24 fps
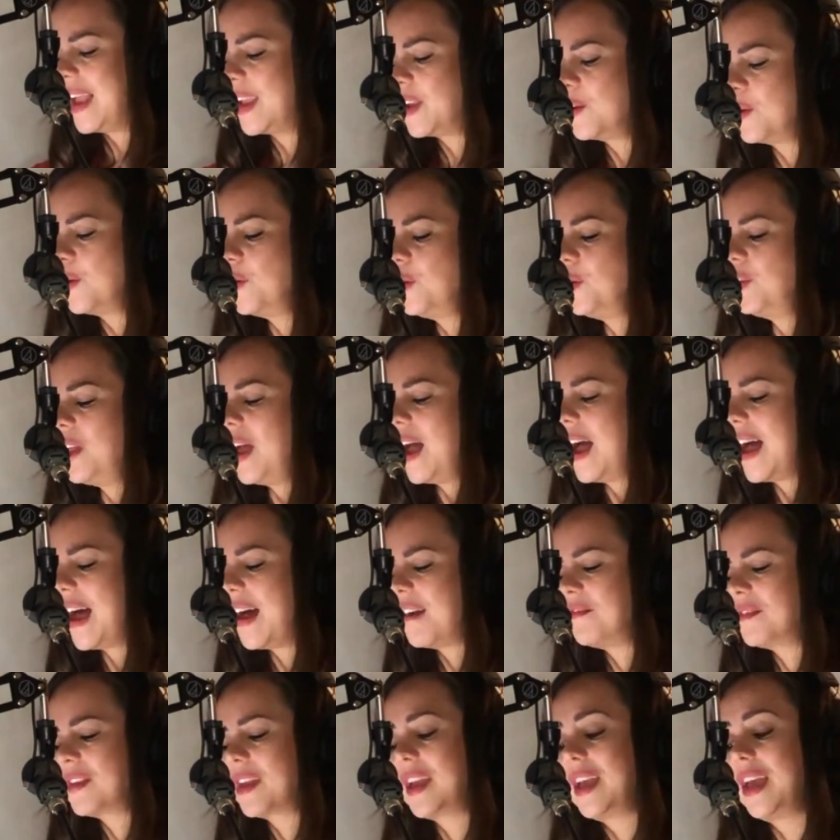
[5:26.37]
could
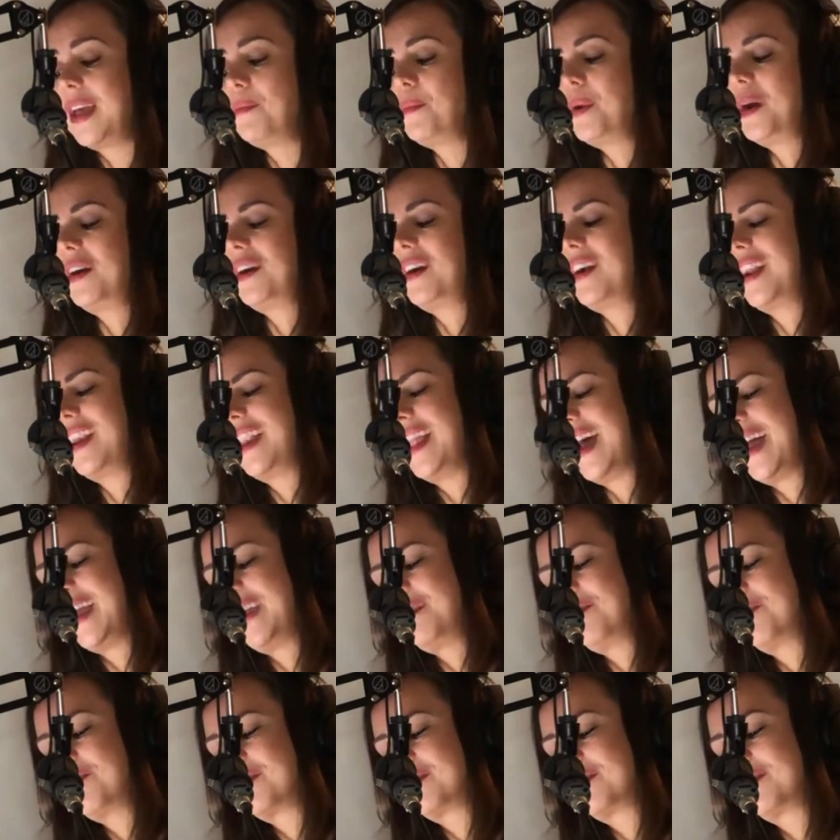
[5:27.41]
have kept her
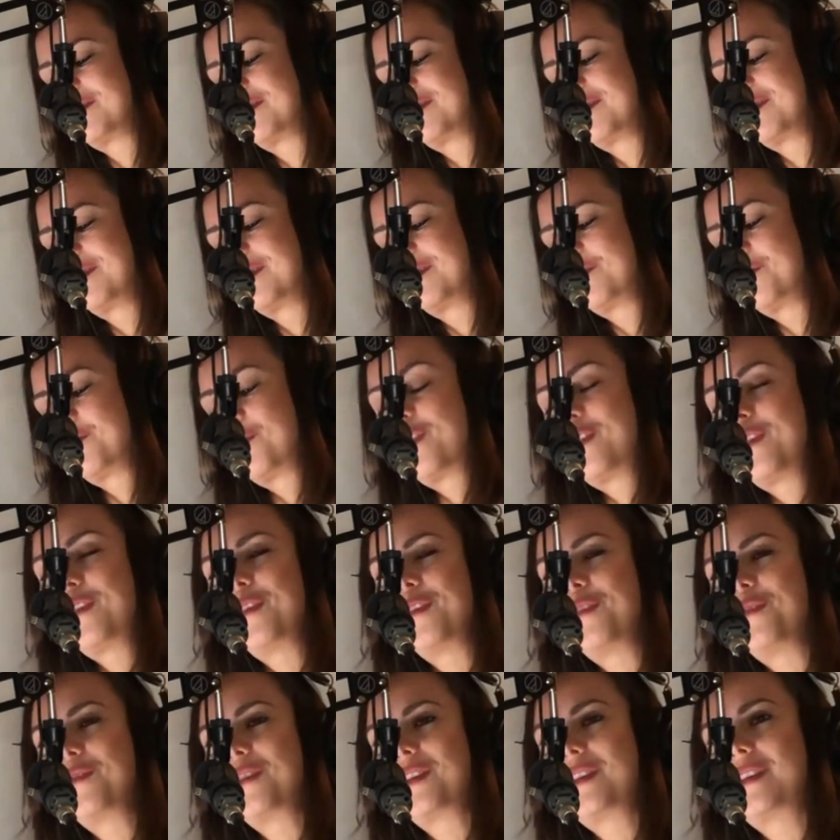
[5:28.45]
alive for
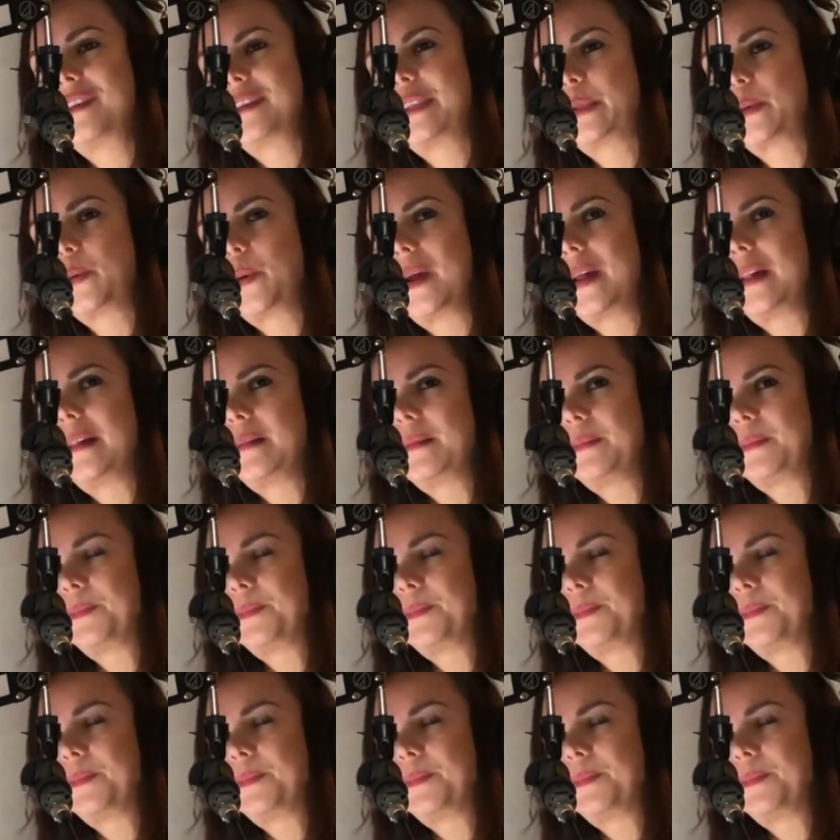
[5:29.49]
longer as well.